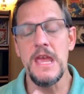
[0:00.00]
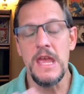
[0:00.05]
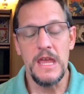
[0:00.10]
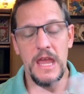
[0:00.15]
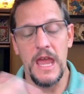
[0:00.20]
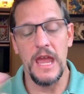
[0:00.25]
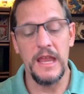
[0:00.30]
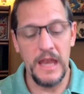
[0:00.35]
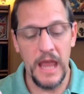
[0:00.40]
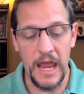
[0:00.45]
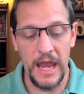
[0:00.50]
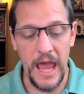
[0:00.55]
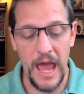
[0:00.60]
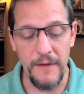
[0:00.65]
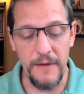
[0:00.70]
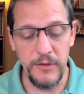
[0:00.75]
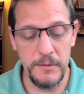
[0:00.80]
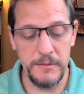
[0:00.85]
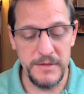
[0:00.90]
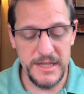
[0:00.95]
and
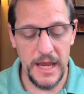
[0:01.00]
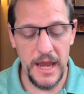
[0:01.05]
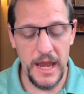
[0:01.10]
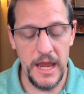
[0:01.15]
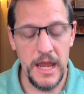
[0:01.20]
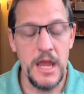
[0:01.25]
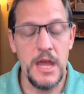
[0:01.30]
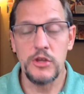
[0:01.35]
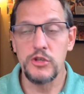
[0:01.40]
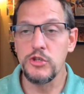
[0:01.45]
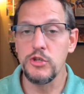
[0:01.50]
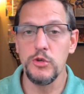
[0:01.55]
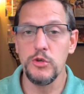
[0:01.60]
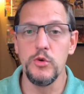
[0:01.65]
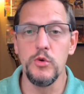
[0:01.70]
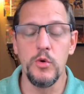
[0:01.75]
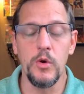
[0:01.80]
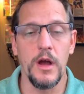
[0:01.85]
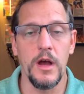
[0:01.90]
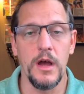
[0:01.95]
have them say
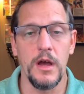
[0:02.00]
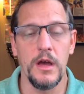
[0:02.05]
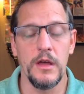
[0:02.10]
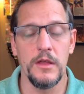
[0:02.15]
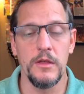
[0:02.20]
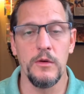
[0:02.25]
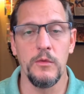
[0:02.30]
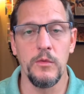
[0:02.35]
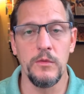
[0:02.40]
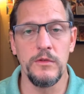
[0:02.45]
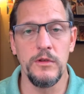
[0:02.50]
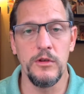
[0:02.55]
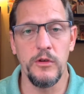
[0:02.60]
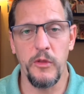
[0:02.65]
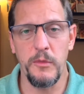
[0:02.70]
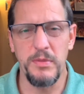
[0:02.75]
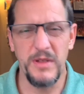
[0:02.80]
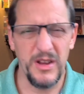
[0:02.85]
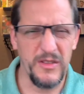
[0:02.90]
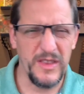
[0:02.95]
to the
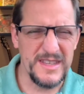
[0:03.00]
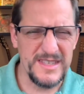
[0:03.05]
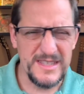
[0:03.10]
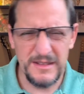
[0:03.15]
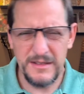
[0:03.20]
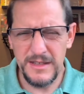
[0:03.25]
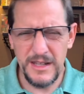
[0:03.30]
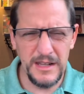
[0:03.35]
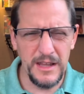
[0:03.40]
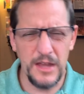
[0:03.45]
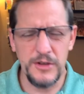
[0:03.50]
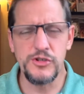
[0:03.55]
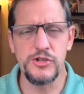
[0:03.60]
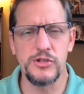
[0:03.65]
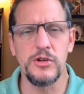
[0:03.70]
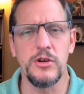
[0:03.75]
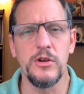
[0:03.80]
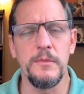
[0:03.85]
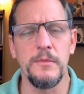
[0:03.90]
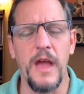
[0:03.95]
player that's a little
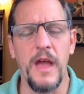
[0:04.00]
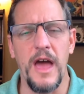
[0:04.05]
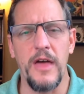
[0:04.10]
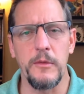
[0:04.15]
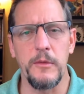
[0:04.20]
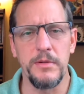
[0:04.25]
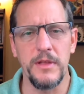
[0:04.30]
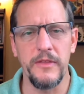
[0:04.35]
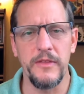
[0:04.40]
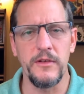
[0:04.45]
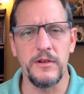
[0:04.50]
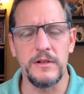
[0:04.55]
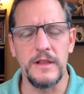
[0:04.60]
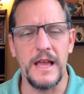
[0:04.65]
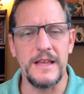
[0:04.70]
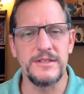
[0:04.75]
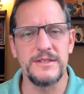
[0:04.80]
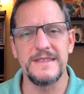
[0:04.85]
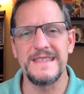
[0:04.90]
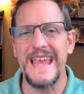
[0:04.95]
unsure of how to play their
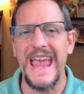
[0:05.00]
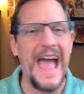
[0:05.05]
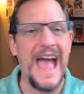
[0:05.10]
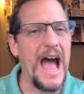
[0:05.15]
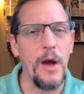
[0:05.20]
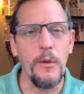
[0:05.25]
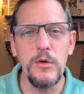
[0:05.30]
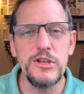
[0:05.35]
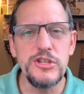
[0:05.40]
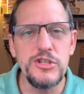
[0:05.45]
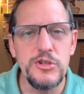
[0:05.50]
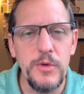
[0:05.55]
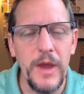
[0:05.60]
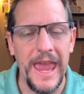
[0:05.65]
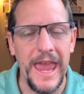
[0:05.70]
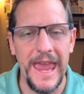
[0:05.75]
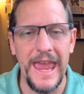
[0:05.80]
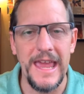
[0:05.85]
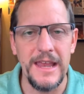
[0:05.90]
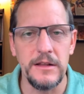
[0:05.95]
class, say, how would you
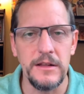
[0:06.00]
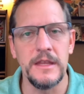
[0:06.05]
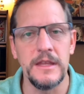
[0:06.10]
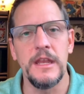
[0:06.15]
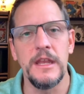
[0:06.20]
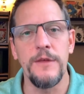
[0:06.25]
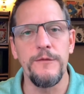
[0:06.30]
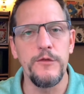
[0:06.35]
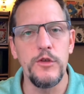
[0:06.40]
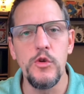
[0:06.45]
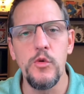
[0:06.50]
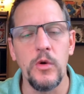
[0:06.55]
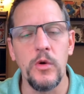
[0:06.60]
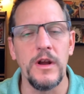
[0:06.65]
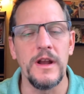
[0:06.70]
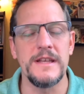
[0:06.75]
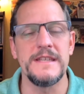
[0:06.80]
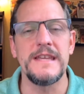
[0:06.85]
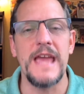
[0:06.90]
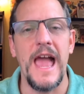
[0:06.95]
handle it if you were
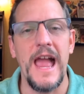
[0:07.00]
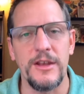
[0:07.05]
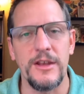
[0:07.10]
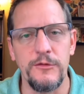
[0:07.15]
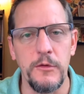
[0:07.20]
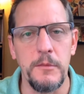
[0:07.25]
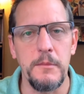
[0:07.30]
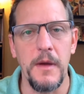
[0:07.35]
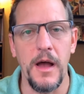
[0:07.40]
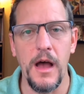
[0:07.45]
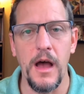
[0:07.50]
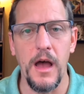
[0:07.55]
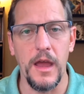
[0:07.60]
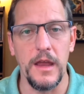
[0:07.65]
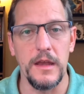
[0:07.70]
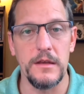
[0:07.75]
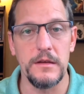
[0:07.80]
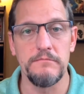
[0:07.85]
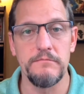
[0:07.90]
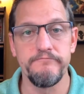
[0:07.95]
attacked from
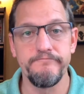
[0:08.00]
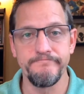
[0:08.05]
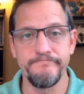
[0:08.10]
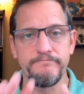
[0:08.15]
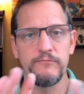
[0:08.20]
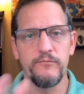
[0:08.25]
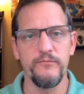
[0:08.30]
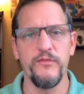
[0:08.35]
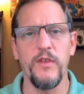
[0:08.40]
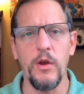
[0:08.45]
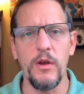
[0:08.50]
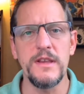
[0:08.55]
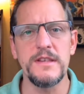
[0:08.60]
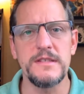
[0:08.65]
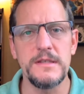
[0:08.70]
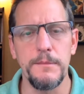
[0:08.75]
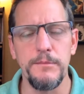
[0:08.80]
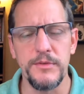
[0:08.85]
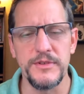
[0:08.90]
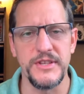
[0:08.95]
behind? Very
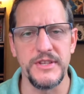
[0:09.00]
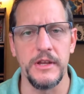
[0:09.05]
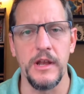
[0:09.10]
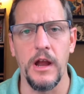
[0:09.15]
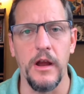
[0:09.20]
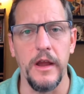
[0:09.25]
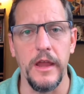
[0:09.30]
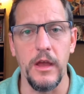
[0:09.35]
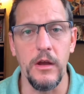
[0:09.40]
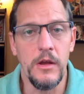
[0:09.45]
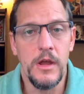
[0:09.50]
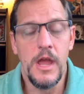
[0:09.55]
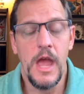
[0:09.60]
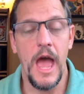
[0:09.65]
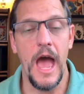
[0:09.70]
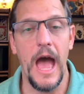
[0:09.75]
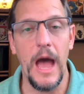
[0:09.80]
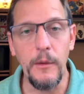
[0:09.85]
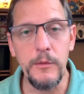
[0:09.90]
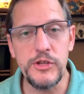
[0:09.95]
simple scenario.
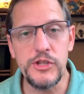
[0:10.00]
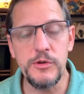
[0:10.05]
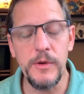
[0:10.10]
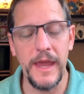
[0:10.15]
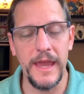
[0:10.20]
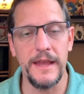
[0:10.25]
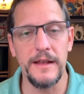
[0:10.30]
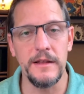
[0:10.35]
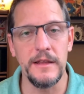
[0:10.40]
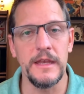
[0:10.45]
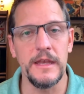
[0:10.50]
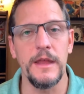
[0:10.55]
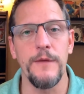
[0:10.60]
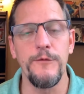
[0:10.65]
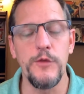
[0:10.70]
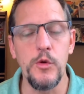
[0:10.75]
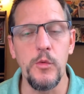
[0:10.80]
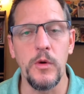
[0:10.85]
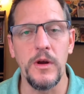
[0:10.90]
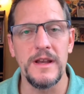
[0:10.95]
How would you handle it
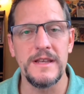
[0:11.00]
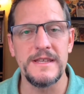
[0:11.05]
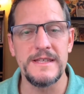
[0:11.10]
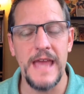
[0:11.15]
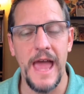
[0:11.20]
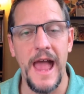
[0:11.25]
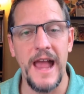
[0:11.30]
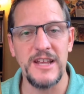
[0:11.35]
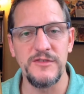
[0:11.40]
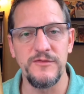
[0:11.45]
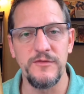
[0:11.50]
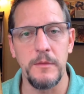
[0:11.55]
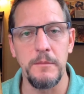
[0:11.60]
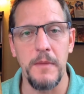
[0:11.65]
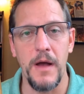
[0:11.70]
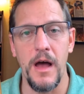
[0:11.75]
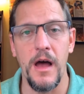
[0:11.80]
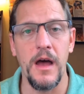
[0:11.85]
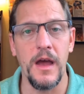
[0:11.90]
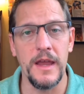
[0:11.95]
if you were attacked from
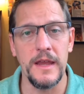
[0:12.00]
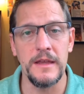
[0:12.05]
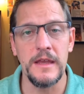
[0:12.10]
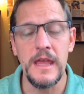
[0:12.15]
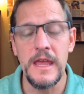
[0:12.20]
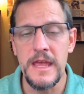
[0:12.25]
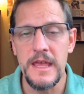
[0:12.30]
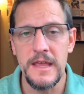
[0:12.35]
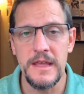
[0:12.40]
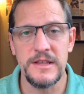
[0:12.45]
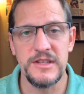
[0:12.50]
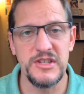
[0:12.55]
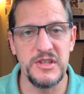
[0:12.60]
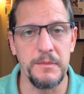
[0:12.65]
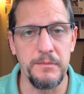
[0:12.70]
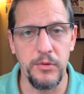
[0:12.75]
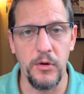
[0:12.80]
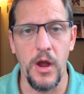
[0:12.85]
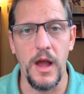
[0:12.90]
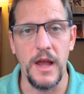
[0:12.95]
behind?
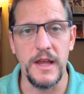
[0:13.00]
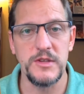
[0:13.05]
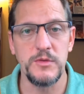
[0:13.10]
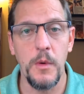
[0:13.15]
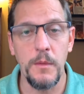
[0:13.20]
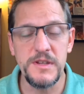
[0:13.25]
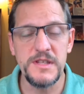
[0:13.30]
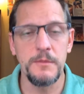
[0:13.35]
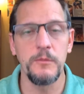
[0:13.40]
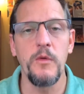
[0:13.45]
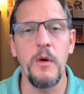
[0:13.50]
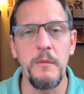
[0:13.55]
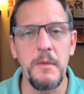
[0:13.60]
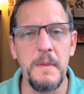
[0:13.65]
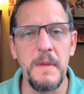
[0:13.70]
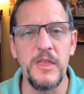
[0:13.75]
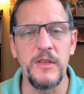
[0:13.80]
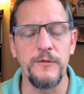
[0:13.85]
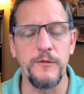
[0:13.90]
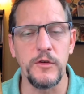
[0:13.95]
Surprise. What would
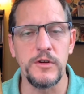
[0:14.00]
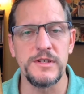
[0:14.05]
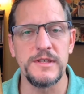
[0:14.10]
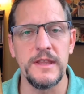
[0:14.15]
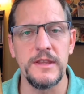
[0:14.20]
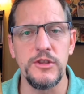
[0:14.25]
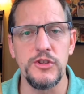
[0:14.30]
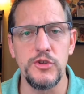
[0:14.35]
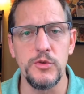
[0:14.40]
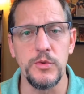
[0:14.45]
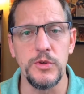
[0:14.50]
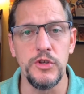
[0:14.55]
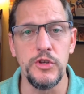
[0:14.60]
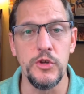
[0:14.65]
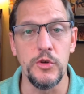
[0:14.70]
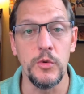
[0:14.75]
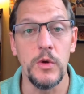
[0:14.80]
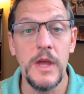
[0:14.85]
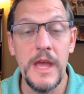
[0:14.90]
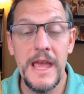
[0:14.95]
be the first thing that you would
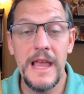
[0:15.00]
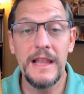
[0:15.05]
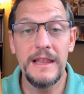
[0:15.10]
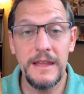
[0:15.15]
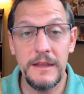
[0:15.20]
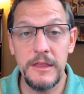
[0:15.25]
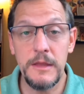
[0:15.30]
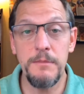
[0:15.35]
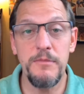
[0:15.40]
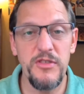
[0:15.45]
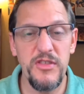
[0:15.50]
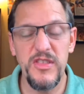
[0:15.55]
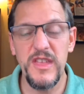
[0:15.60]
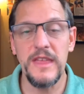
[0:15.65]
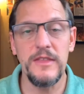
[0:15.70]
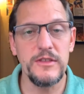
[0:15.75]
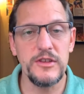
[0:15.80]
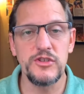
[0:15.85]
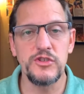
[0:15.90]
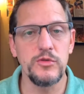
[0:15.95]
do? Let them
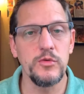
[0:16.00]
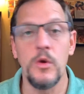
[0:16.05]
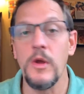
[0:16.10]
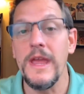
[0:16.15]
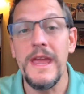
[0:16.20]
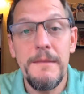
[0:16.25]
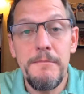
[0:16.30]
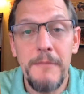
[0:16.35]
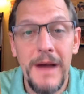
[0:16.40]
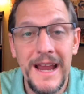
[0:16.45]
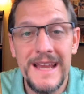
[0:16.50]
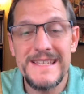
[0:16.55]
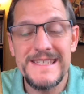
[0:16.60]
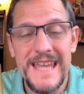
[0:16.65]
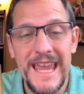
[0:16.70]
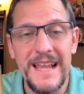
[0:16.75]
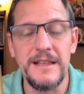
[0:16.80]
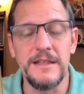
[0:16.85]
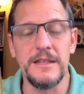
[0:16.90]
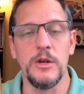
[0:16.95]
think this through. It might
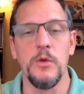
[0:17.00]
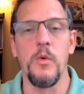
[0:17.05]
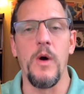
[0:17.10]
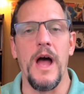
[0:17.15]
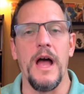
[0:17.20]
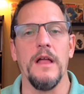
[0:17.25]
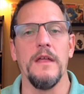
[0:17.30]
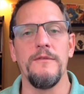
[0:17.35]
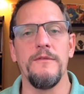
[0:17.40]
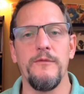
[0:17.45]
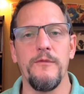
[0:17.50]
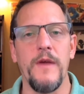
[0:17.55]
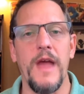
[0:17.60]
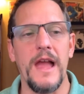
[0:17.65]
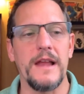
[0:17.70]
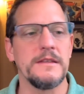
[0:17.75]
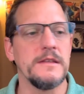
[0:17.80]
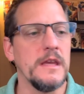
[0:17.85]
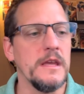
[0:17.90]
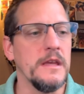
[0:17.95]
take a little while. In
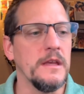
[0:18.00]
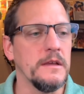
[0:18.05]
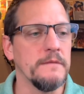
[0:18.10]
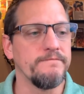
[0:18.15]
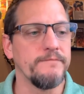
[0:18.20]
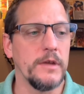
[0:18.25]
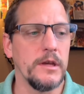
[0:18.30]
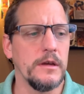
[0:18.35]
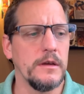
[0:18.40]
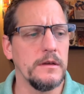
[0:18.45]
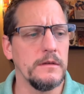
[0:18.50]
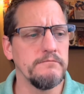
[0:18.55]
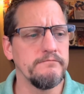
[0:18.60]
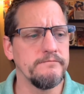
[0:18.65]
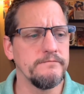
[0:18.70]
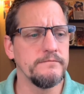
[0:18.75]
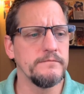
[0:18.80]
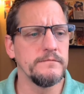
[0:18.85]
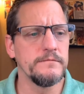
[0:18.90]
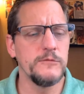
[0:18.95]
fact,
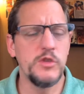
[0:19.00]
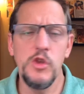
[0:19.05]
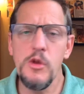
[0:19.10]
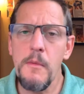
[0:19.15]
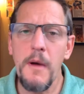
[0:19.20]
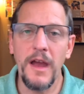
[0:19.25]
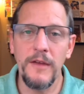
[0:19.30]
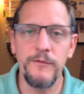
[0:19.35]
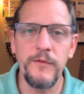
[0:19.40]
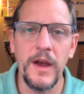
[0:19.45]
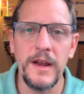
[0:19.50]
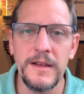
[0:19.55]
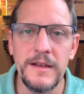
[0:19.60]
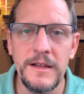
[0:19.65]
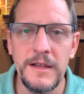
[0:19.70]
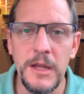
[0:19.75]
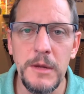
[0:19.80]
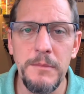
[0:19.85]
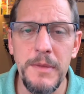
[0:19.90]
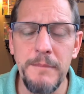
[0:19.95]
you might find it a
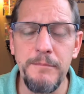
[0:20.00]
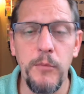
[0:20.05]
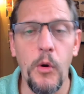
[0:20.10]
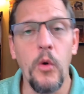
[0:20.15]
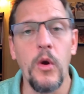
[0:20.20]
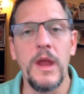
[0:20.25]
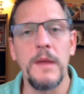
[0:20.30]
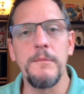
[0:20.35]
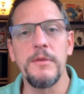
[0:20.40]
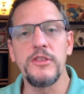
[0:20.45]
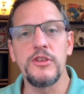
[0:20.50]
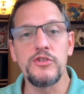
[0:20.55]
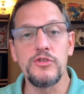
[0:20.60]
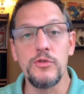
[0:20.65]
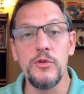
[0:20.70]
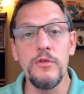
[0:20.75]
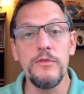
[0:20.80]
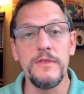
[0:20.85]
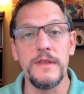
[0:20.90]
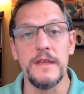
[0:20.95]
little bit boring, but the
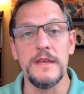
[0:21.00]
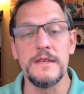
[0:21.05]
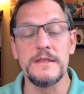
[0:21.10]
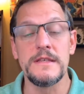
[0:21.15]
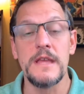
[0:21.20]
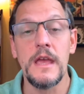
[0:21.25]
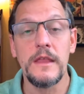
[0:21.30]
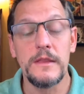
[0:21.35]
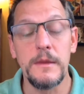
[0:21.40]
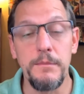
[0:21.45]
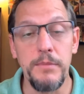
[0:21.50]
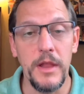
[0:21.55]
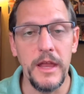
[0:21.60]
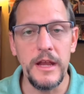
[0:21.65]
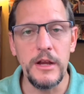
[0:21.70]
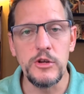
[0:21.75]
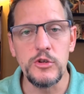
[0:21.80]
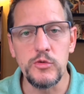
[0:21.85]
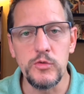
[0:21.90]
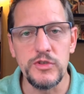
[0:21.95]
truth is the
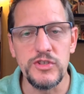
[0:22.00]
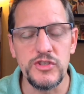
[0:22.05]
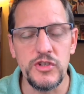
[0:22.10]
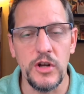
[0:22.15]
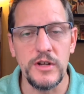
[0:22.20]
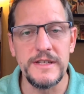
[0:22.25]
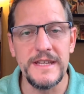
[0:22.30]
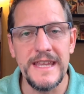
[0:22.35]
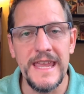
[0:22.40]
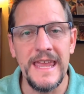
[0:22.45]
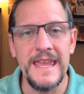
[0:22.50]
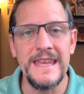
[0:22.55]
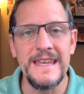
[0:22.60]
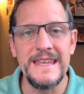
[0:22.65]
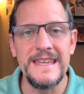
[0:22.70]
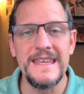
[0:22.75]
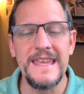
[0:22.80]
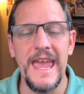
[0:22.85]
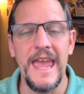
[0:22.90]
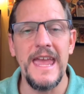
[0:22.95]
players will start to
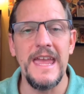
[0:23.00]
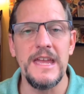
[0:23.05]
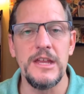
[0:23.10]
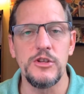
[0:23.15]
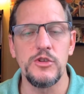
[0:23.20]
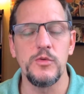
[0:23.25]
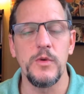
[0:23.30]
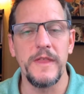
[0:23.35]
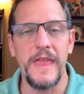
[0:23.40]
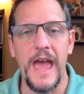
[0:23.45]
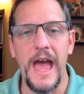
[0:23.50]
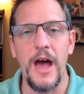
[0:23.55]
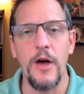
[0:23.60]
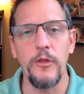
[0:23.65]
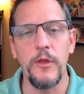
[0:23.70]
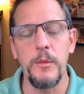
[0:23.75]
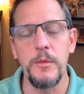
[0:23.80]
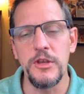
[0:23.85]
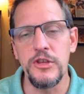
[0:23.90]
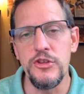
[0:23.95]
engage with how
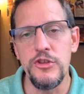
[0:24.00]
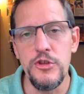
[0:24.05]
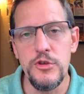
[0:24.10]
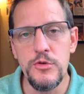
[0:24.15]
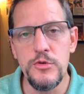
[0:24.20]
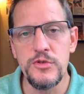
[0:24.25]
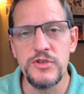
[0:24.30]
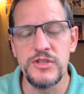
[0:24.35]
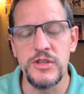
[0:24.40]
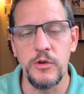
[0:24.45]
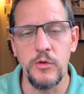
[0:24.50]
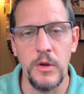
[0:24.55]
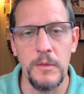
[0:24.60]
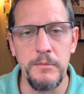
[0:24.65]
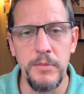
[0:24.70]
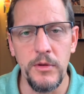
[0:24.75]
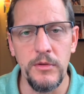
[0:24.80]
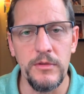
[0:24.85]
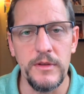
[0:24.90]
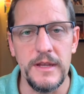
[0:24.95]
they would use their
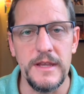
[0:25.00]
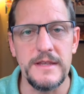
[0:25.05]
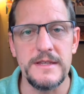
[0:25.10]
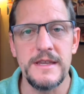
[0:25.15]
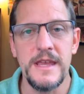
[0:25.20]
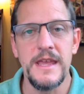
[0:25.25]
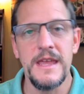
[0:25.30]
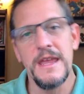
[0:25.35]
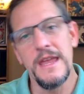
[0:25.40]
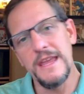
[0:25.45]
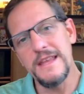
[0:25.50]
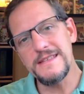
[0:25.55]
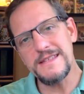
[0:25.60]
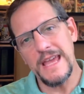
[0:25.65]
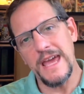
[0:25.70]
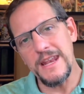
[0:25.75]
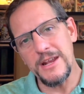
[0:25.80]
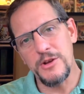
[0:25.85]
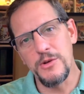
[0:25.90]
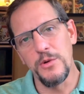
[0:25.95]
abilities. It's
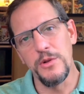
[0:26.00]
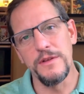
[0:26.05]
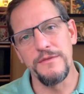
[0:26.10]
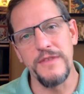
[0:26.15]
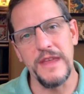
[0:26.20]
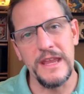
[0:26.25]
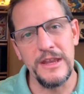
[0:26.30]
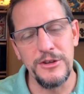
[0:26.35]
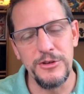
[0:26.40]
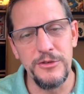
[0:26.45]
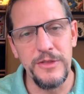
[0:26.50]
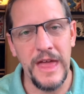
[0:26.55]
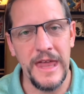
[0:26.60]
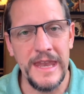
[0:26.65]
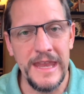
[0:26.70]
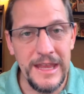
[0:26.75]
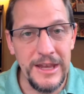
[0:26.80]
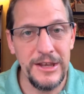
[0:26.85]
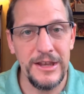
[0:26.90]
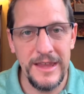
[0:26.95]
kind of cool if they can do that
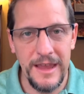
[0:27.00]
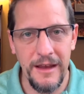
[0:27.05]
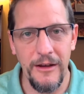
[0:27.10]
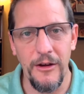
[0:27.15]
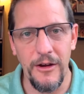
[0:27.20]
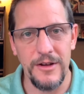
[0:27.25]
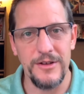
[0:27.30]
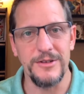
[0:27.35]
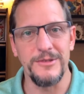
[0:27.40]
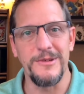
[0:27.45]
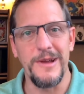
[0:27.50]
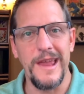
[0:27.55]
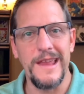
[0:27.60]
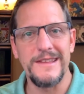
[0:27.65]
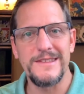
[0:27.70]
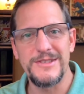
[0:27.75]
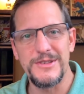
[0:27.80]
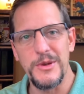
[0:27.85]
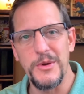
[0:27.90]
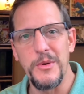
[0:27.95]
in character,
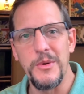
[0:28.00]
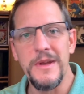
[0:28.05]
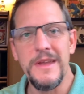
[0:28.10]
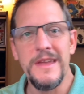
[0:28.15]
right? So